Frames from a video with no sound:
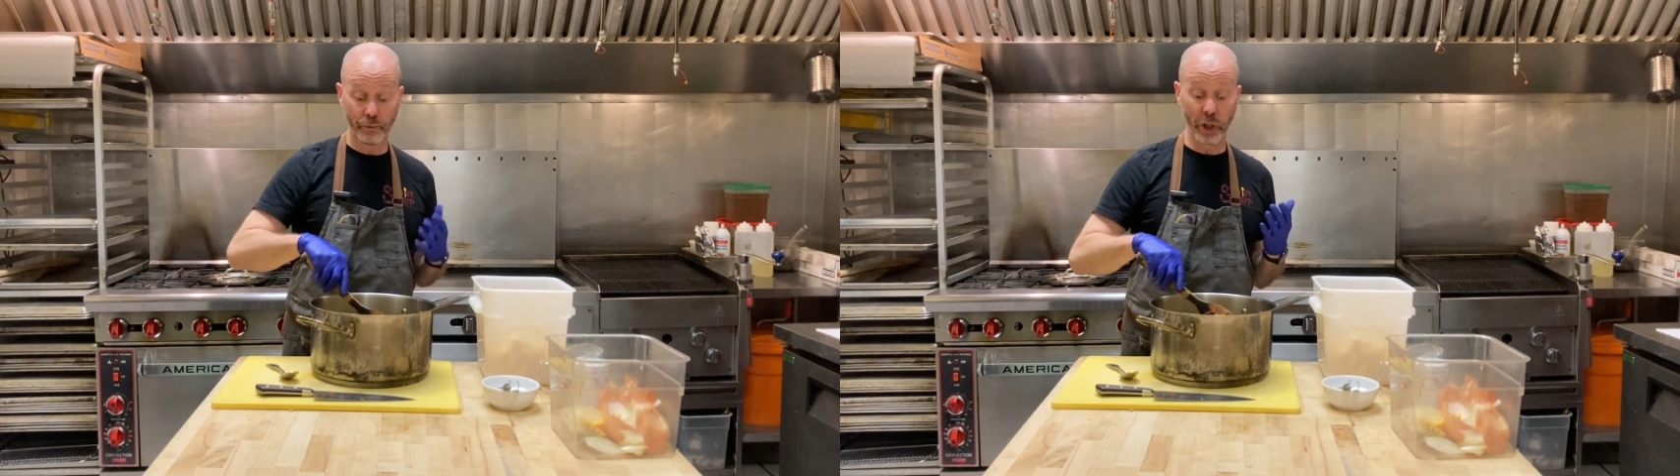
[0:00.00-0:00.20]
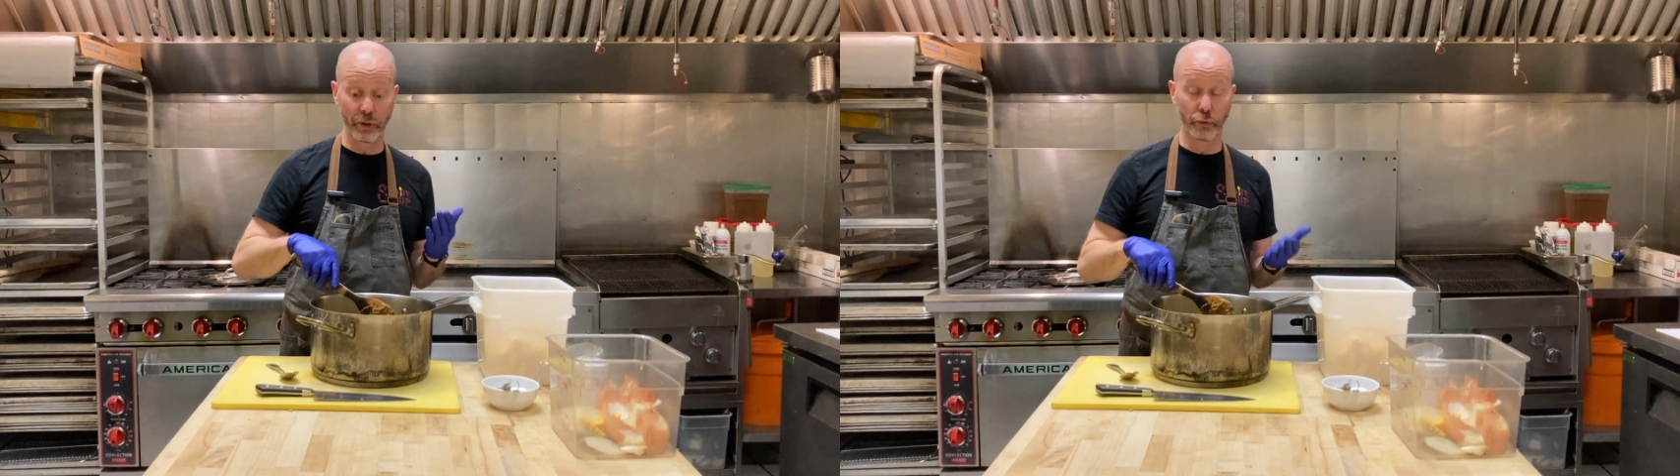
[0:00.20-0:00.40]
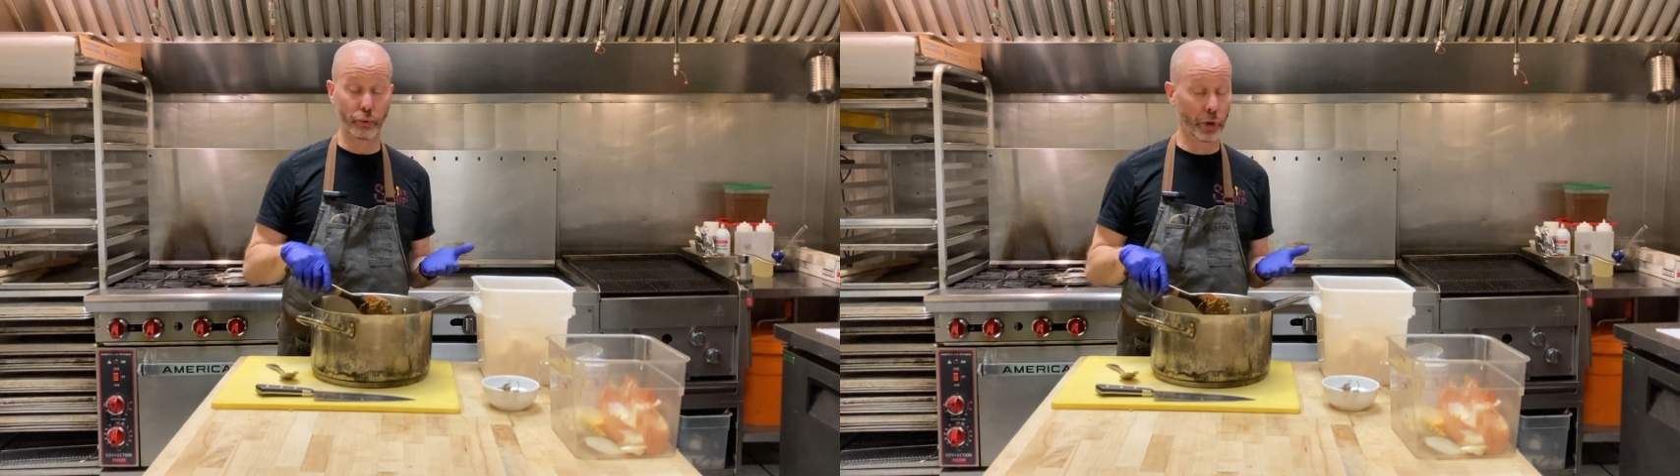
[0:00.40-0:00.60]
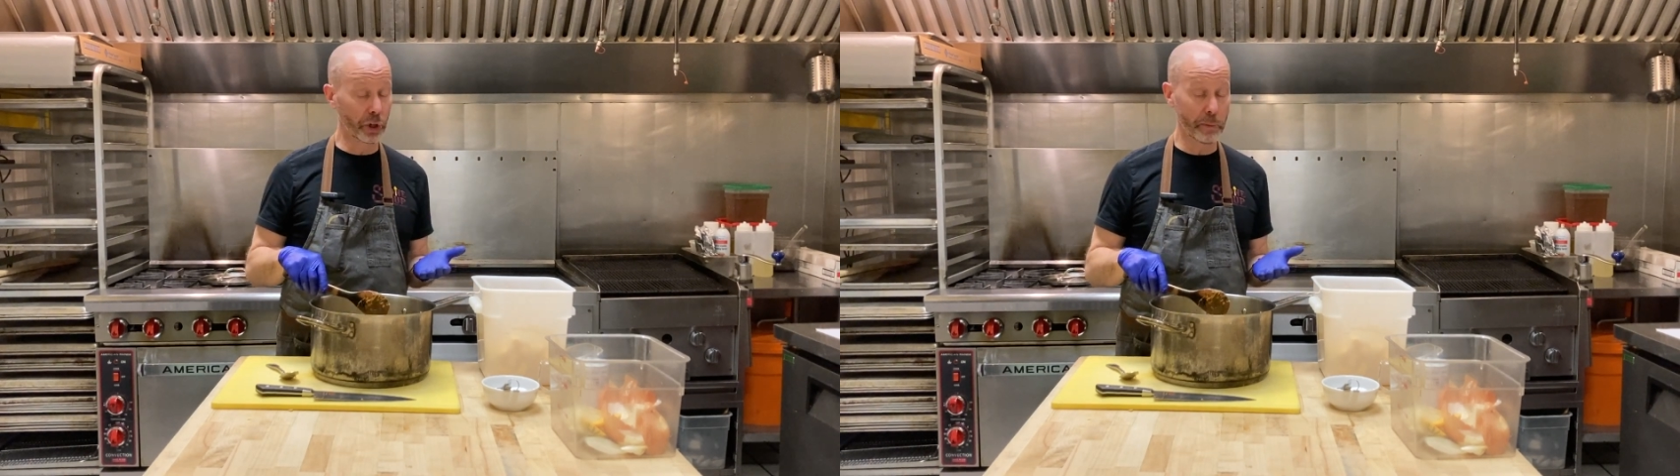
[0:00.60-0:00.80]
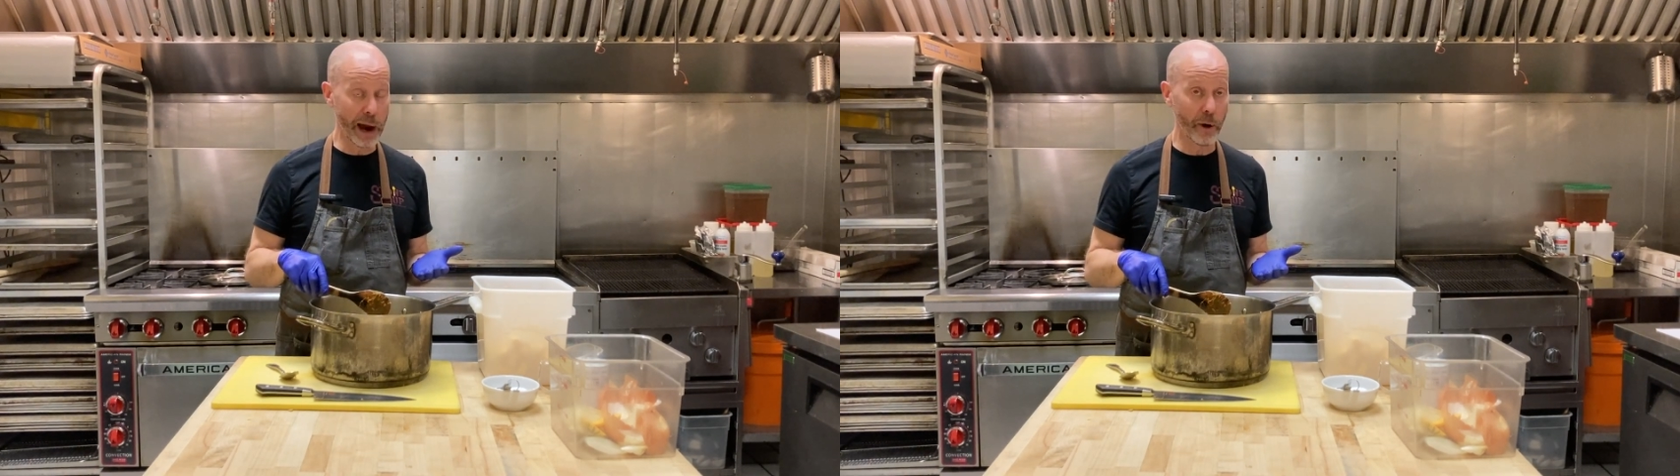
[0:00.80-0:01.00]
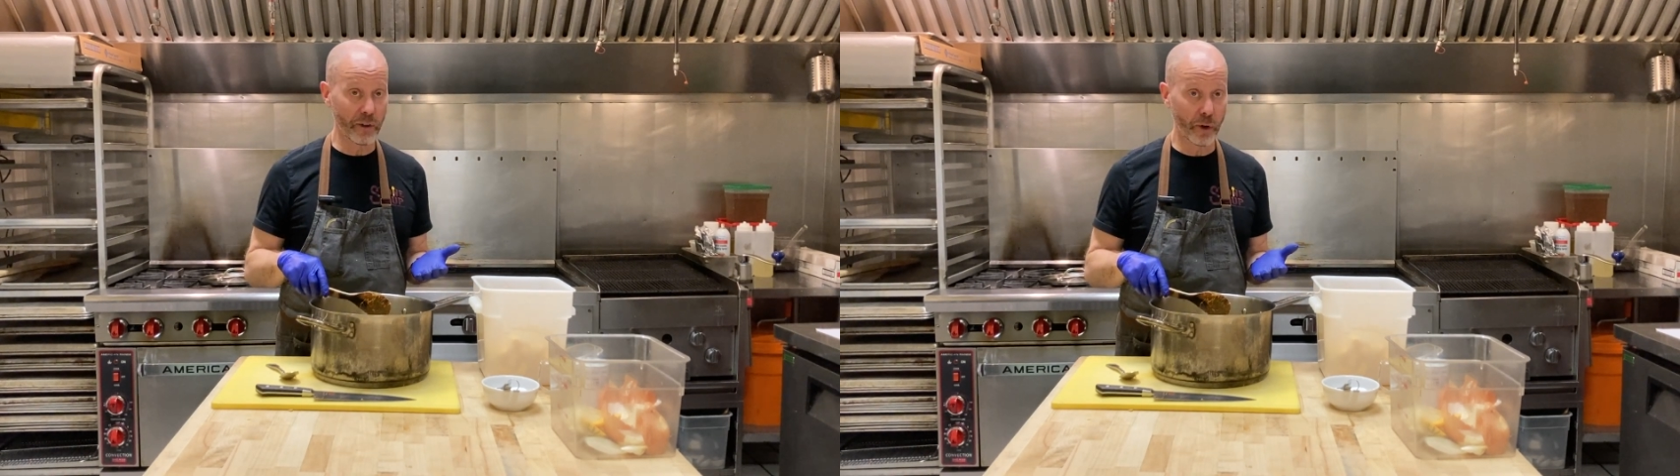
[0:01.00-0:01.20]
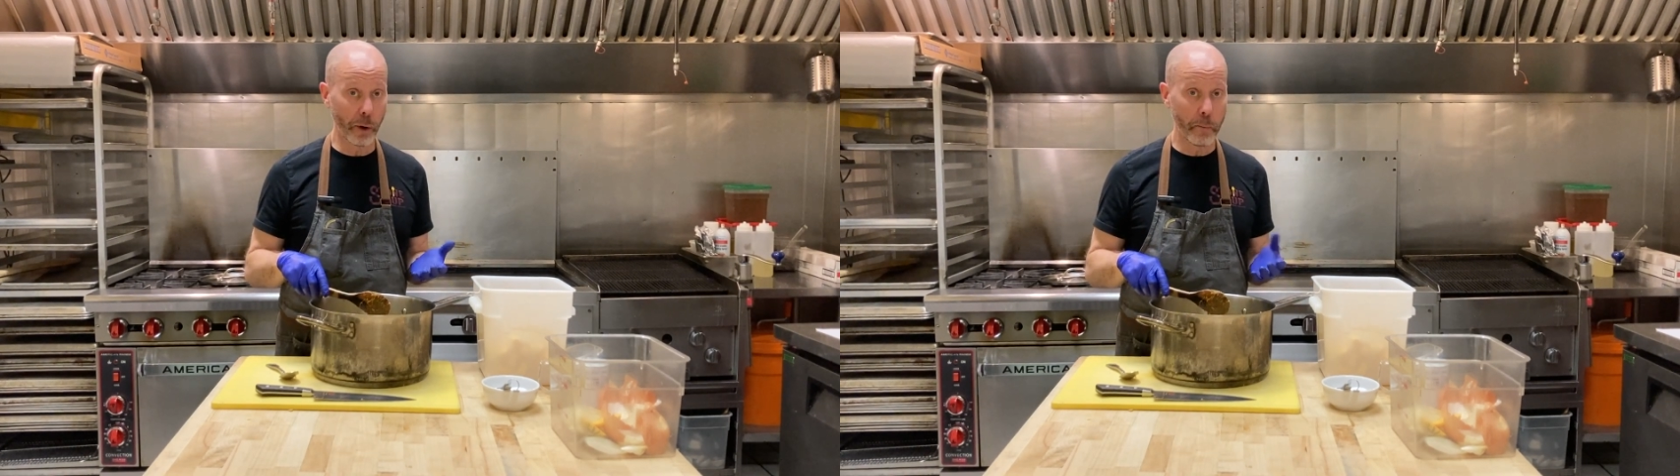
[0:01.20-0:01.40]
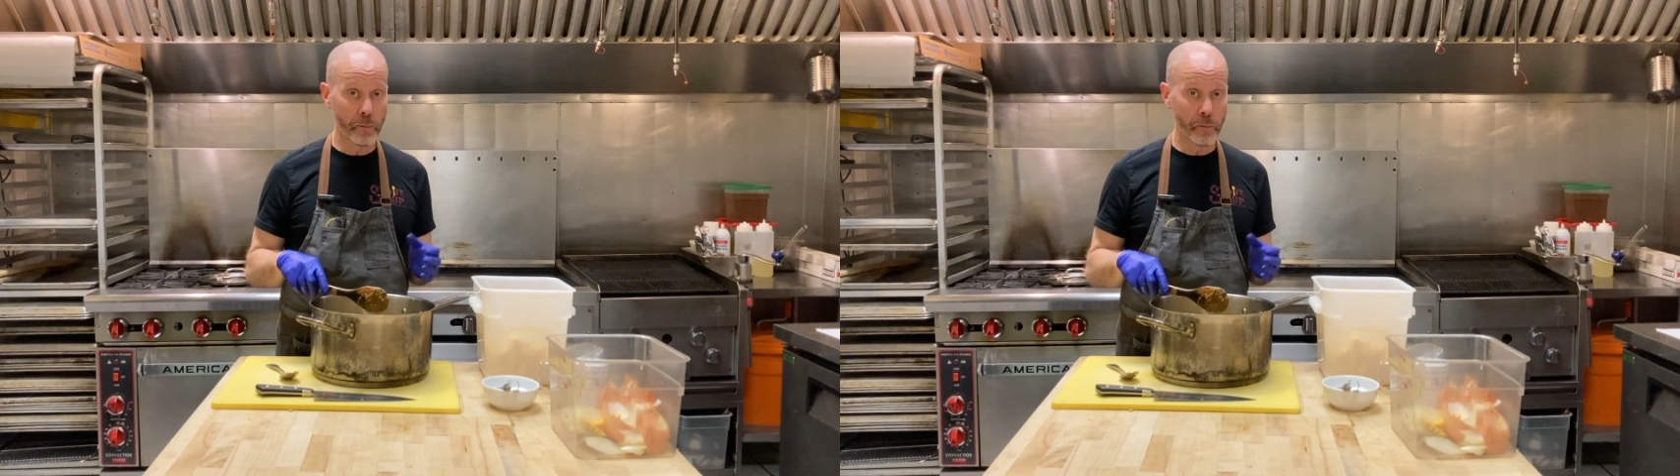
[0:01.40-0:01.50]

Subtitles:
It's really powerful.